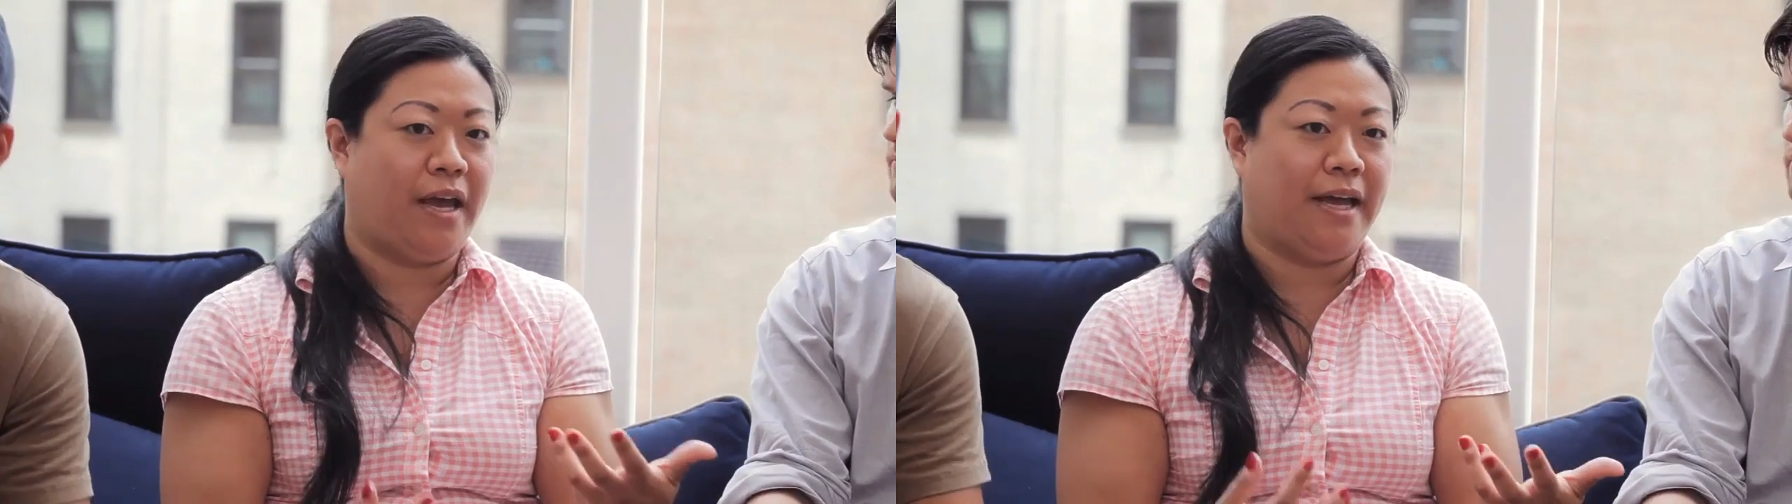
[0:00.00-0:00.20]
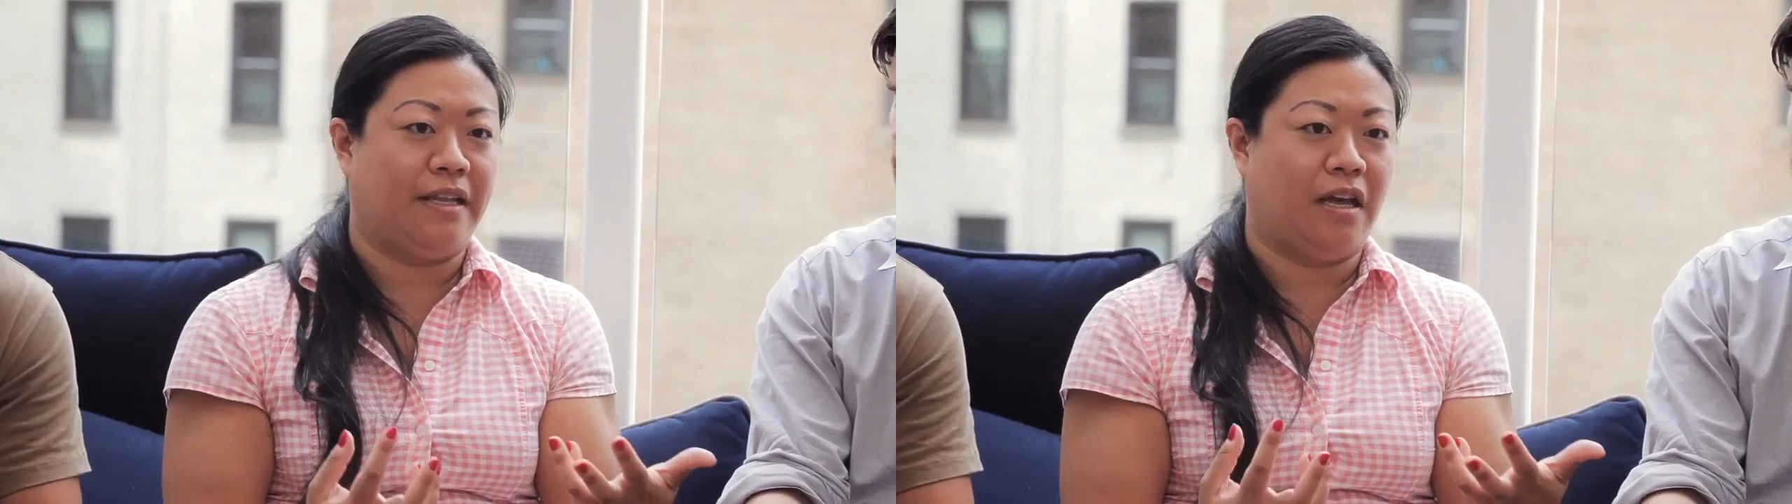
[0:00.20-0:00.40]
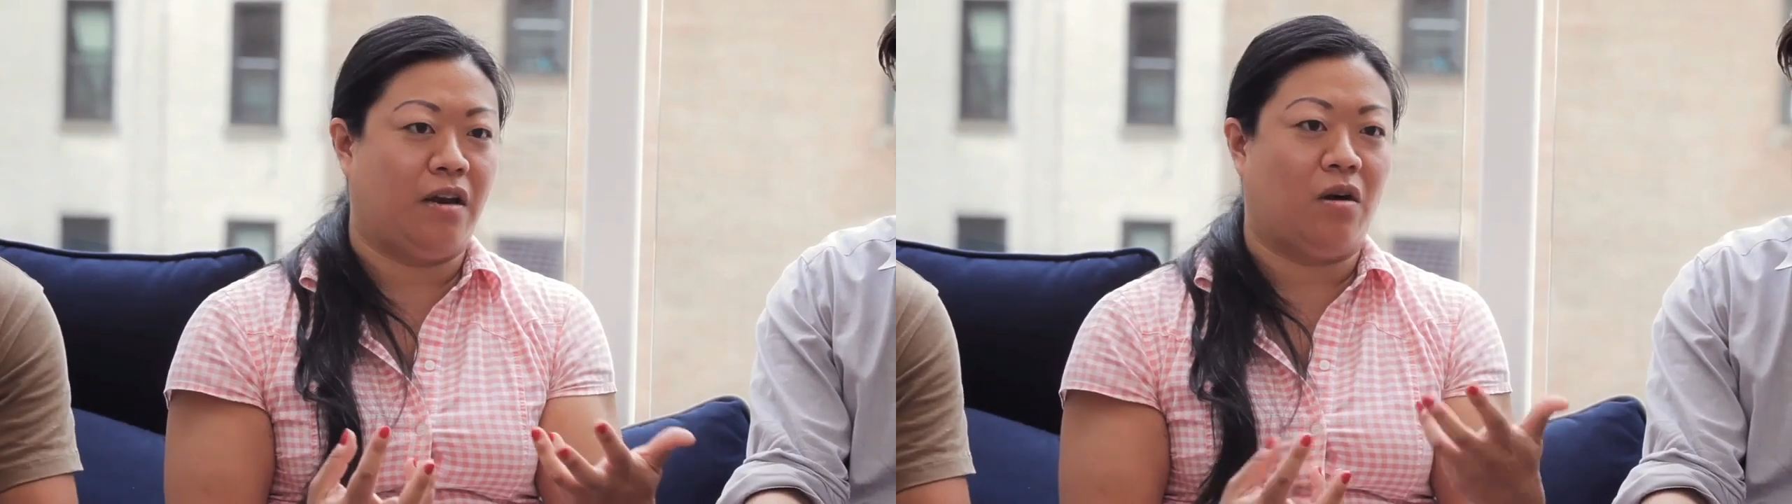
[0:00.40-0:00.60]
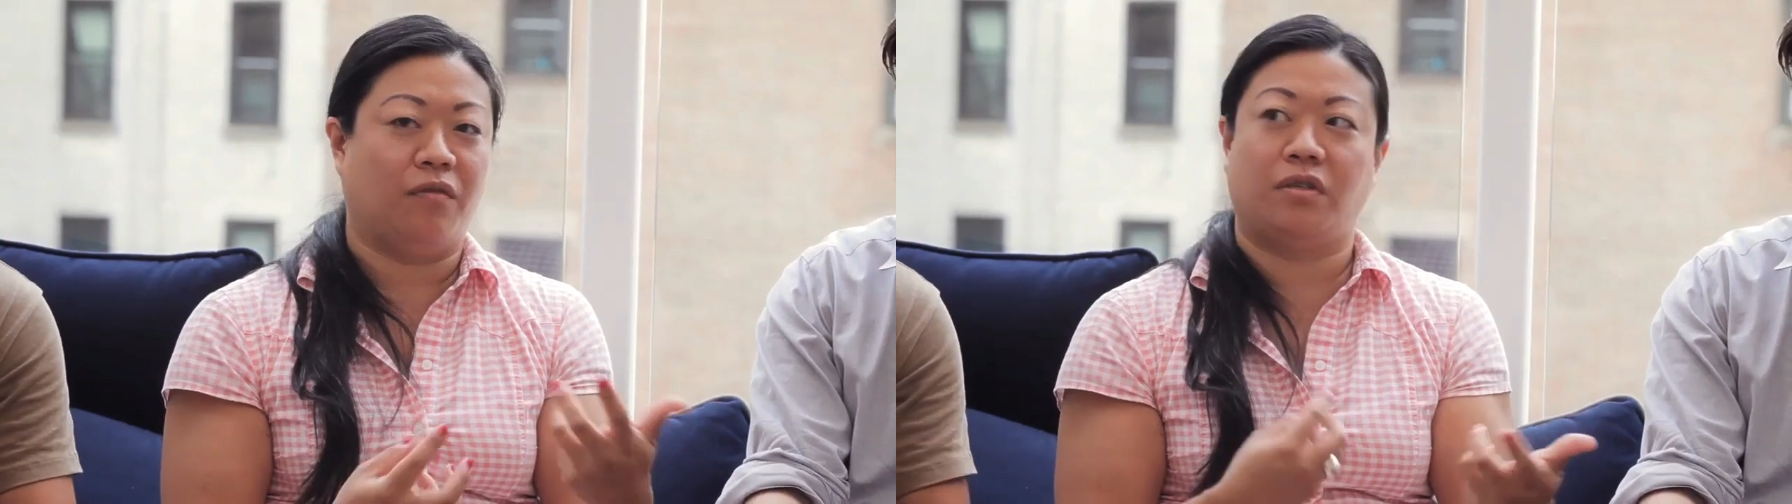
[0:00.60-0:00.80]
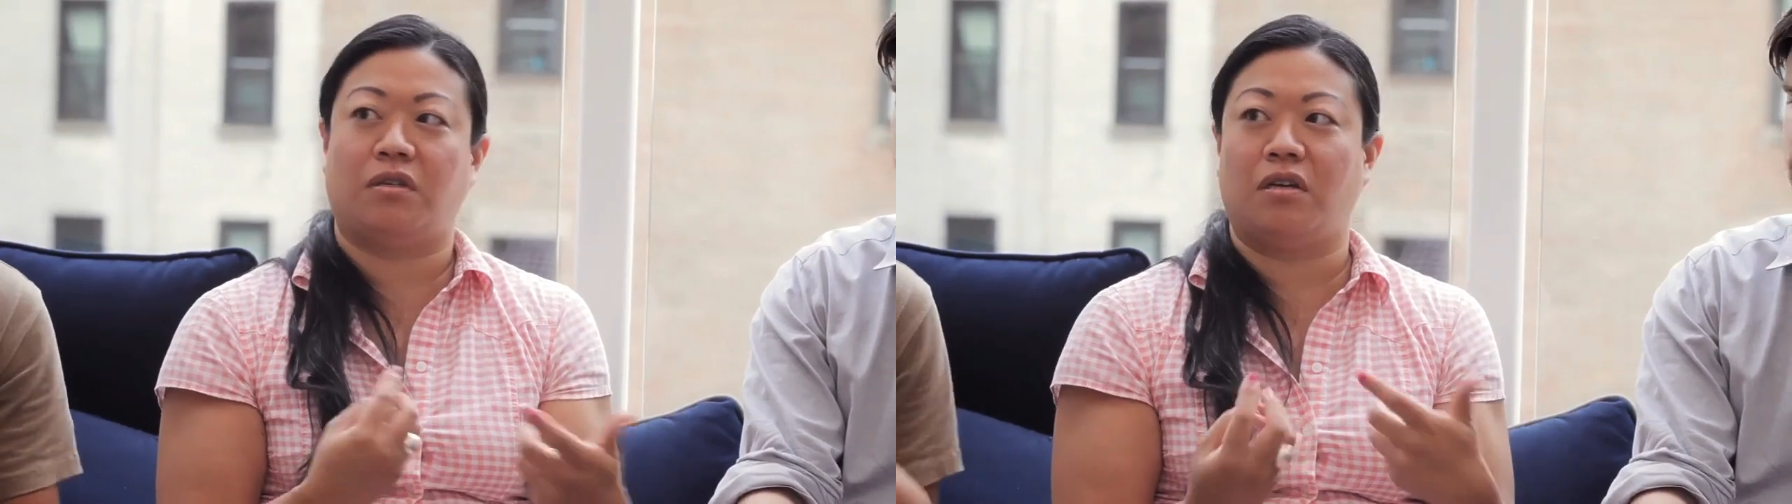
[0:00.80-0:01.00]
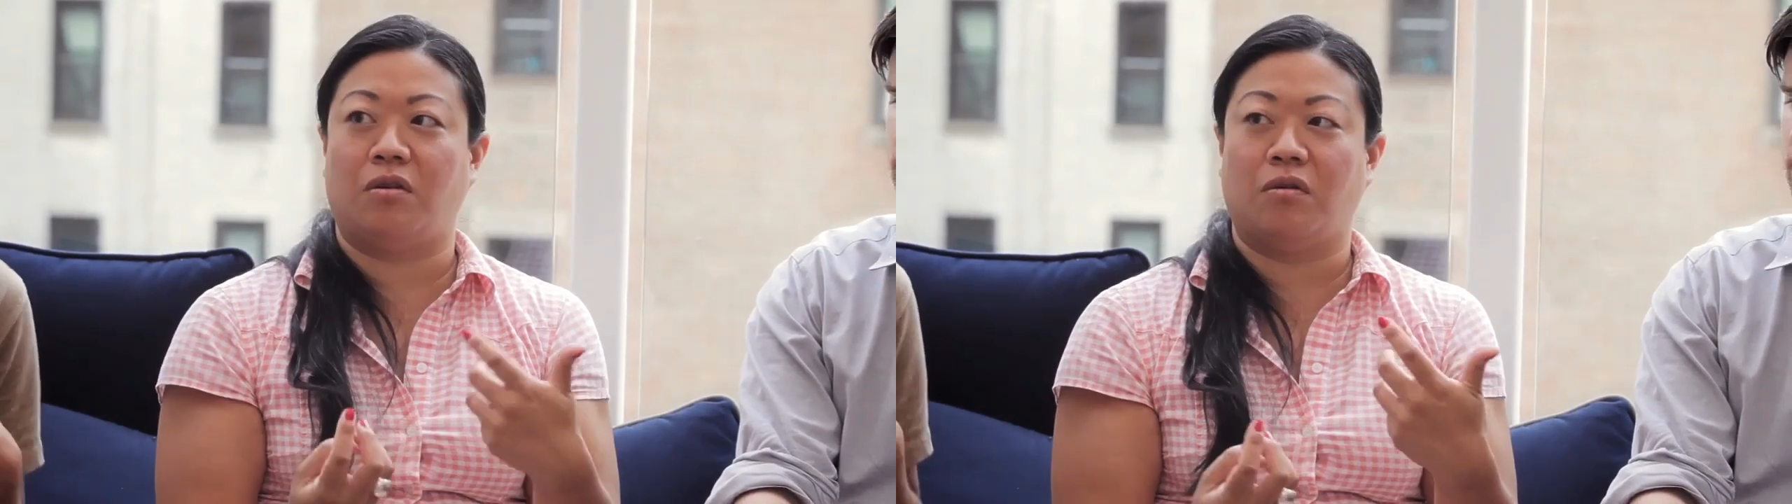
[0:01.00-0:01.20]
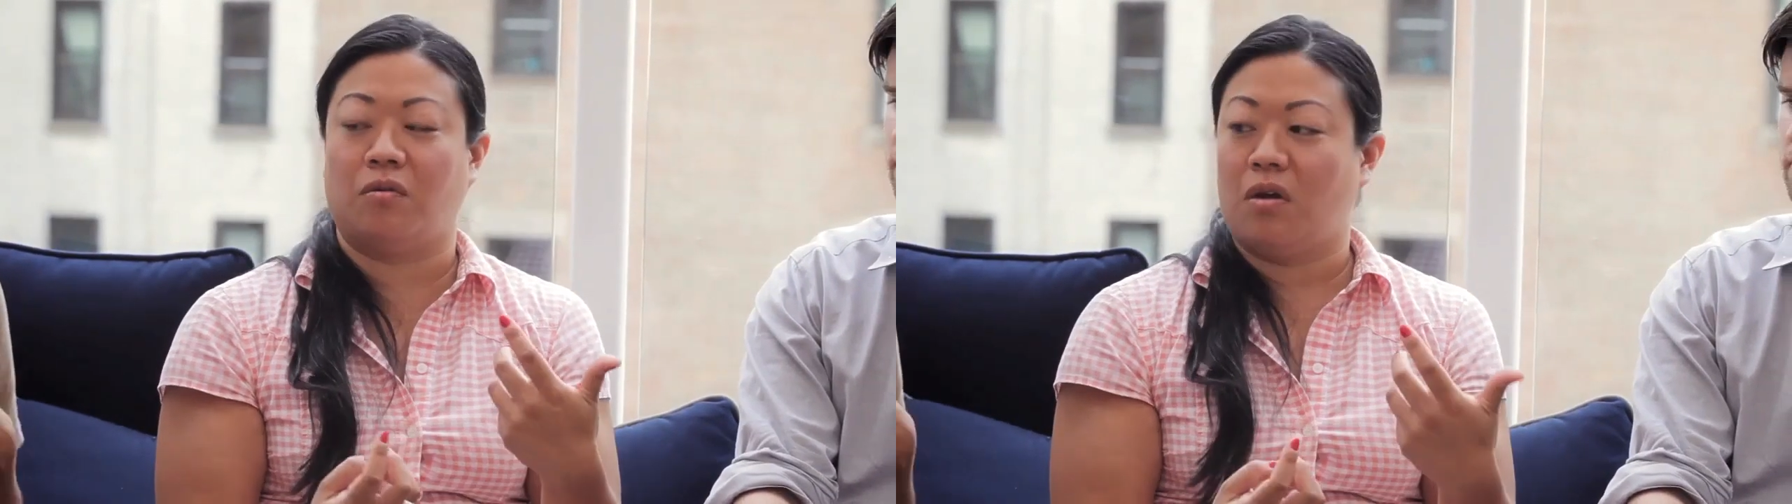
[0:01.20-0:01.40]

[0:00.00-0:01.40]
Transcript: and then all of a sudden you